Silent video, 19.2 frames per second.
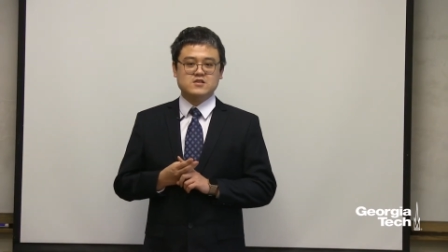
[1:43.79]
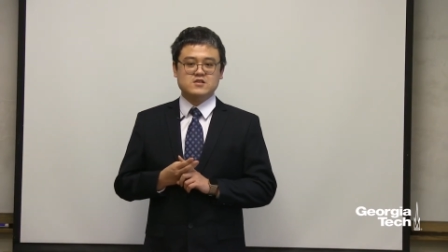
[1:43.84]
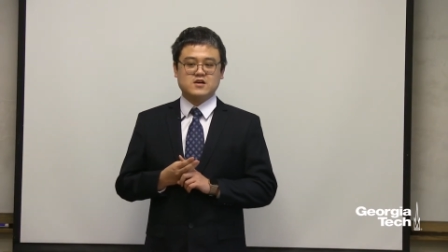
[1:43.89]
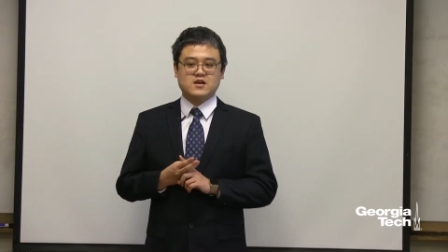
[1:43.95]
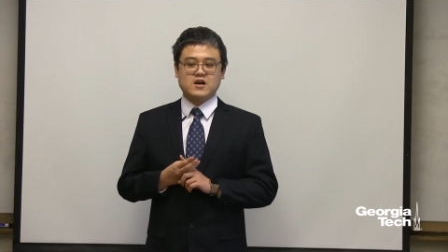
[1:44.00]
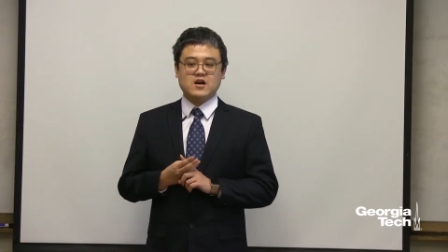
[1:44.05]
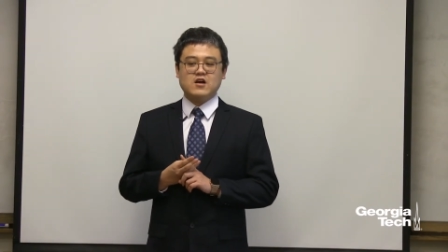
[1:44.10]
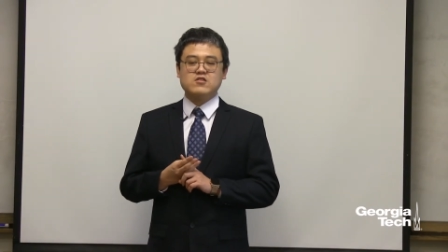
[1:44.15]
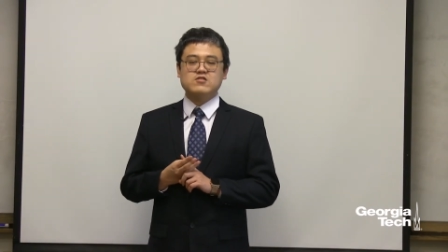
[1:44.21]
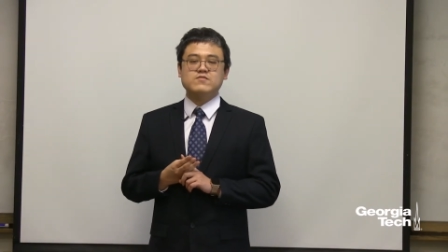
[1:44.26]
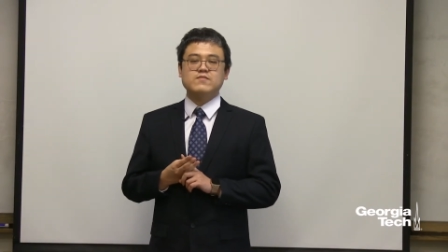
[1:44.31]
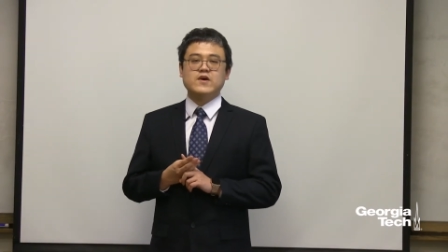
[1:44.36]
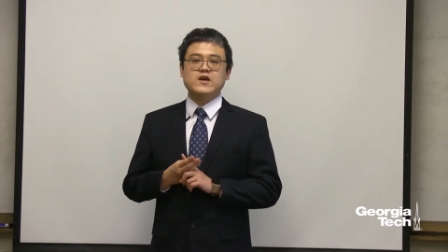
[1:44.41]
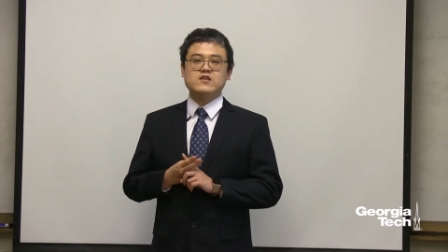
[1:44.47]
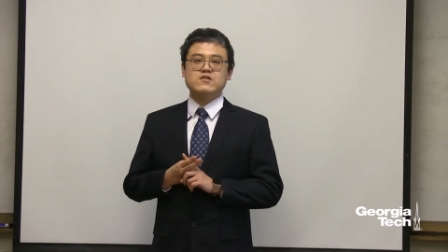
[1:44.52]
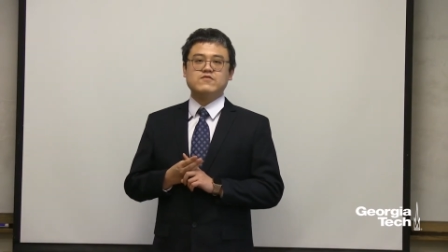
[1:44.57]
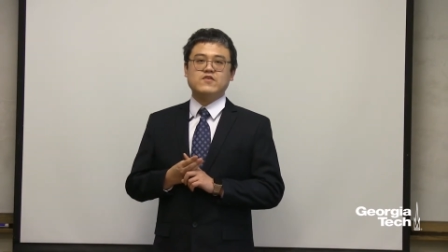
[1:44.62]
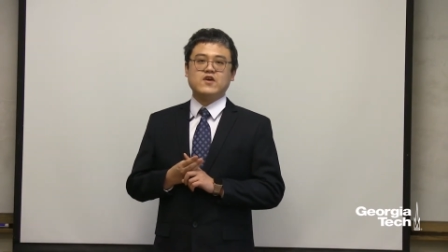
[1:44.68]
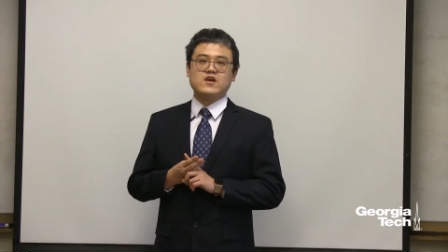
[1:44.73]
The current
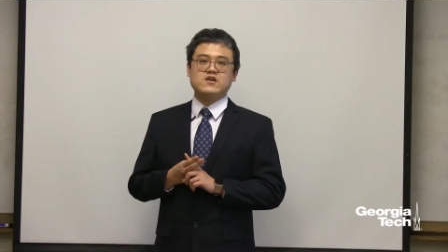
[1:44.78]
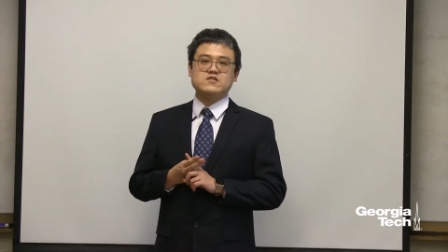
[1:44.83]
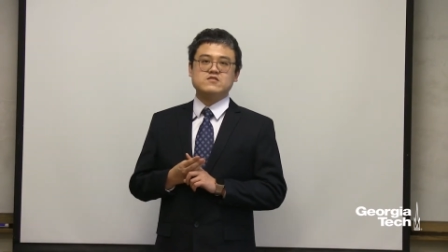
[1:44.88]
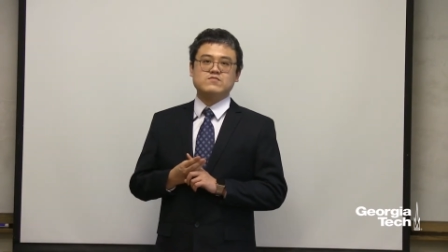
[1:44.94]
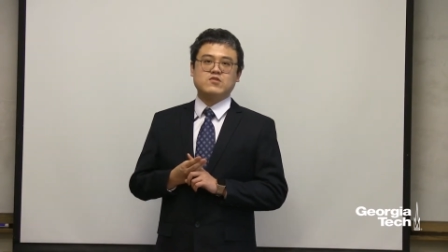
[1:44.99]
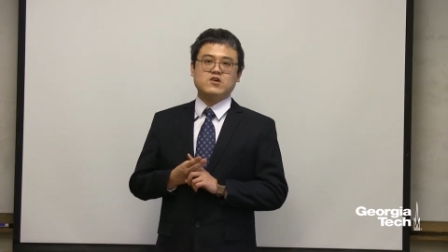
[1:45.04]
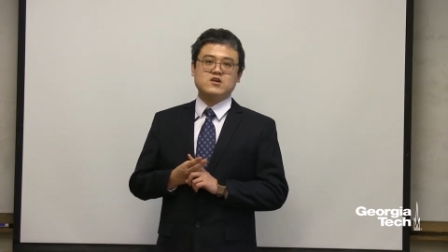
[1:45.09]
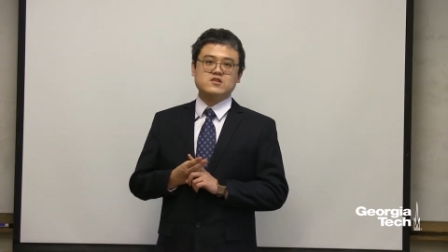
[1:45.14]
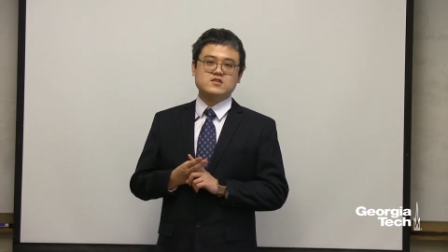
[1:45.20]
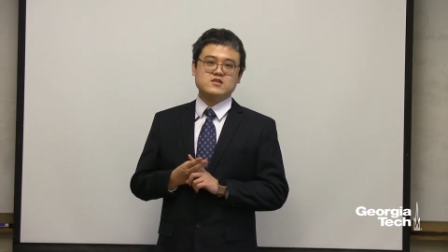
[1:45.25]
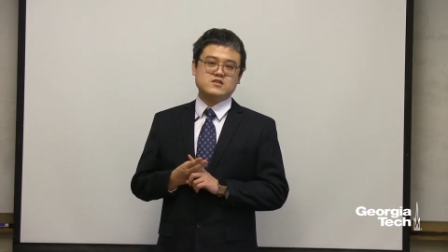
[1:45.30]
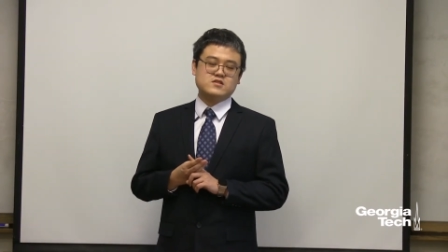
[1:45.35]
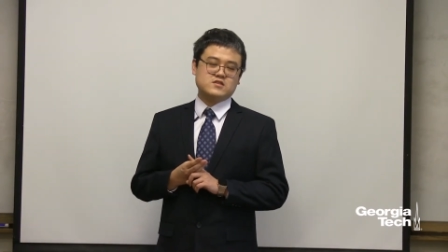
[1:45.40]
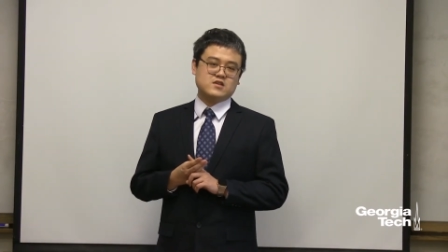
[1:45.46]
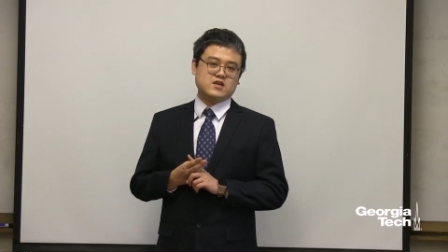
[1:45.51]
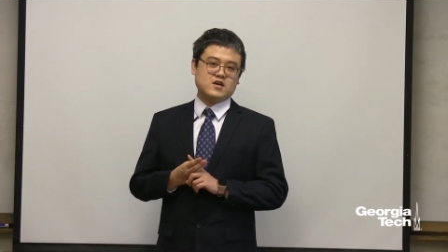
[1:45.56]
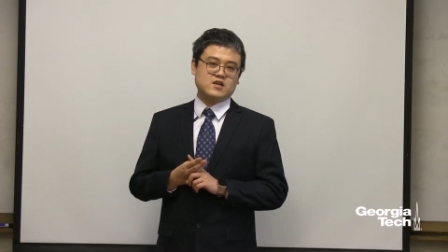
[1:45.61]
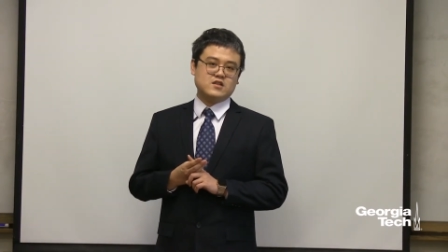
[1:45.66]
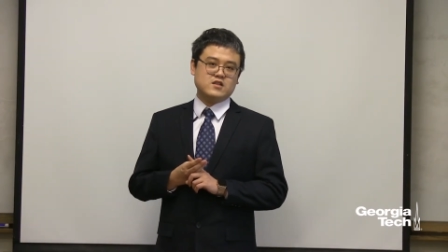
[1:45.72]
manufacturing
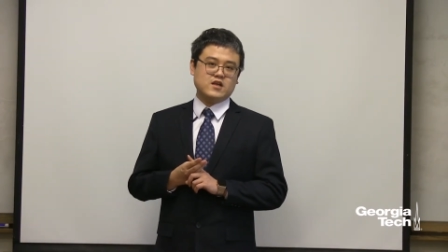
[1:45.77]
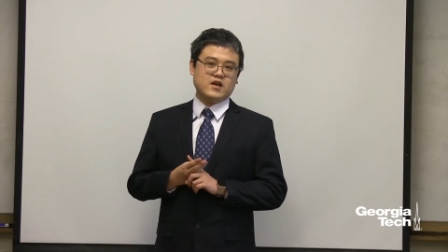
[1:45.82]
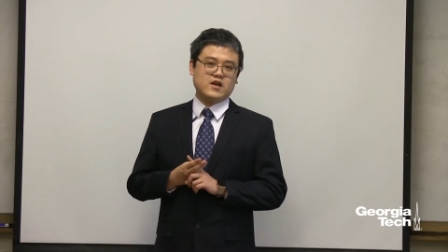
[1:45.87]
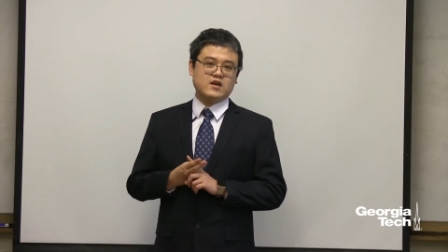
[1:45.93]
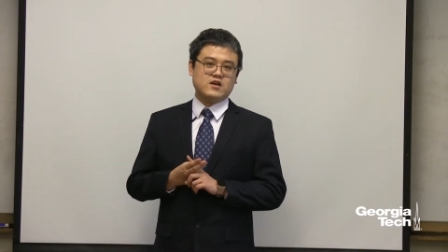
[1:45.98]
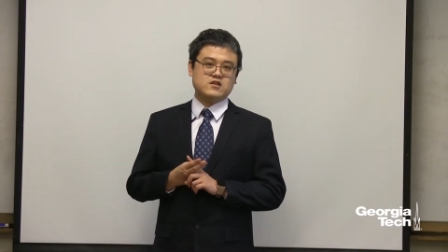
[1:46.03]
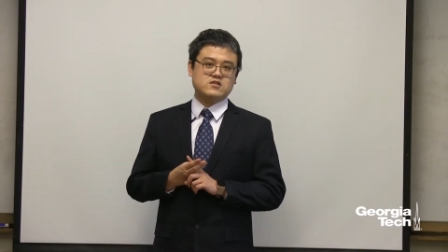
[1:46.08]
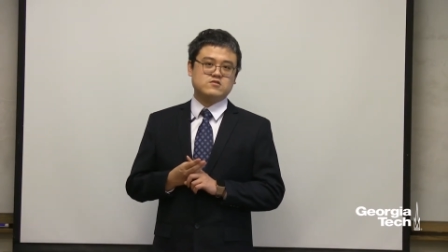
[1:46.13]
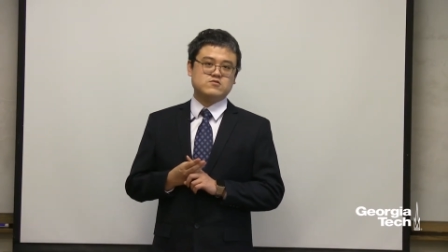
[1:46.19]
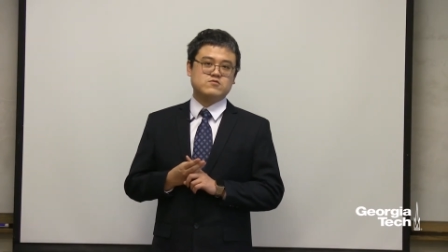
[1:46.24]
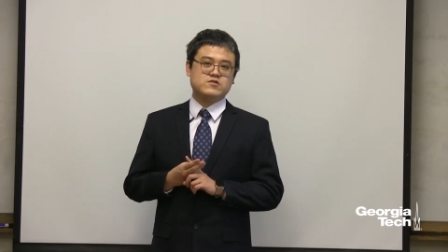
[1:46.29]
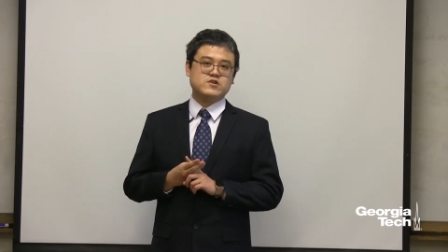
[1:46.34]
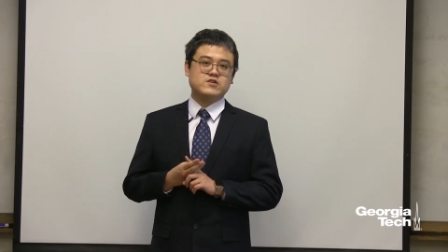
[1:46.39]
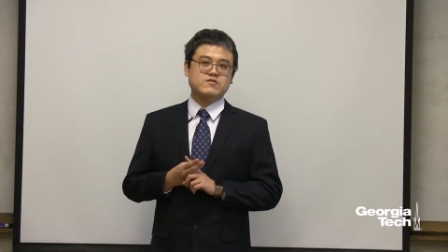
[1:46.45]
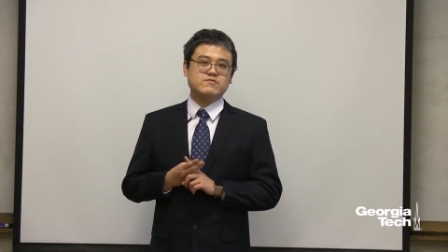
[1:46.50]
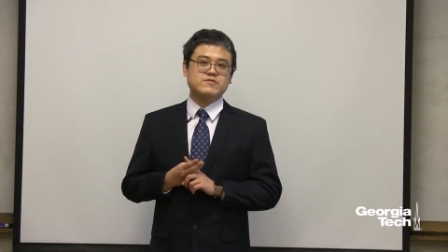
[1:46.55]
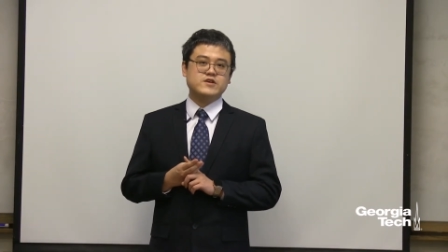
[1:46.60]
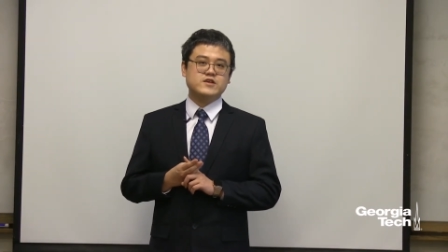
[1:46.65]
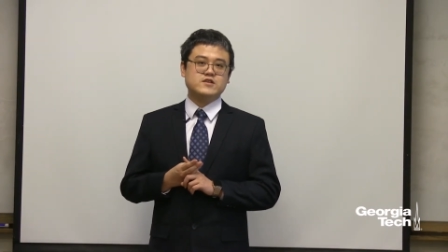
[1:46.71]
process can take
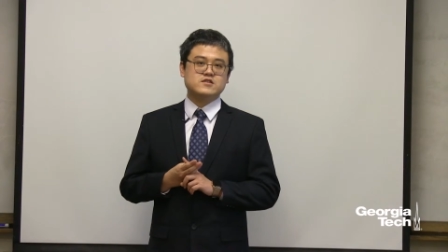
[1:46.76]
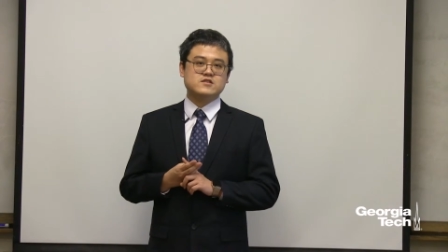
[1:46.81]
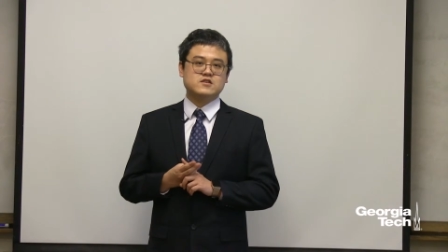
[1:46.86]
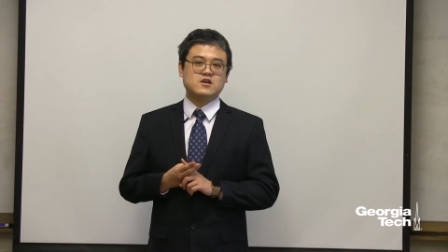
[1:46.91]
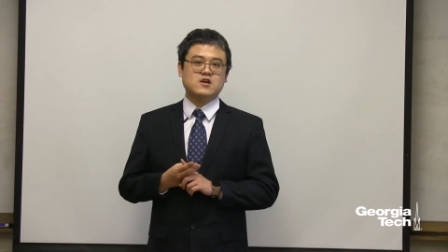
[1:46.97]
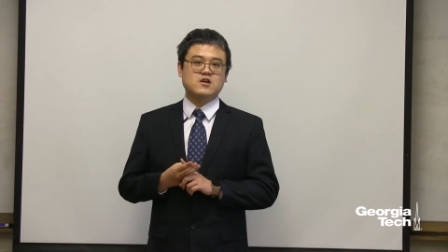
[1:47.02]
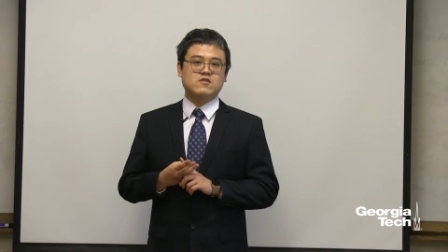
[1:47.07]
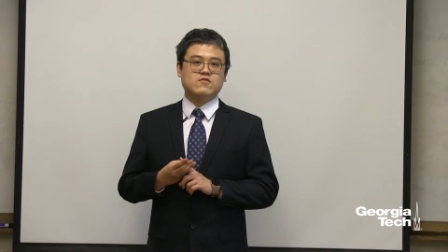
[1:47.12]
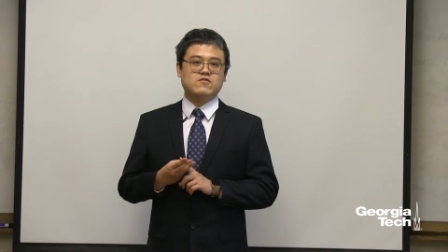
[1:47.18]
3 weeks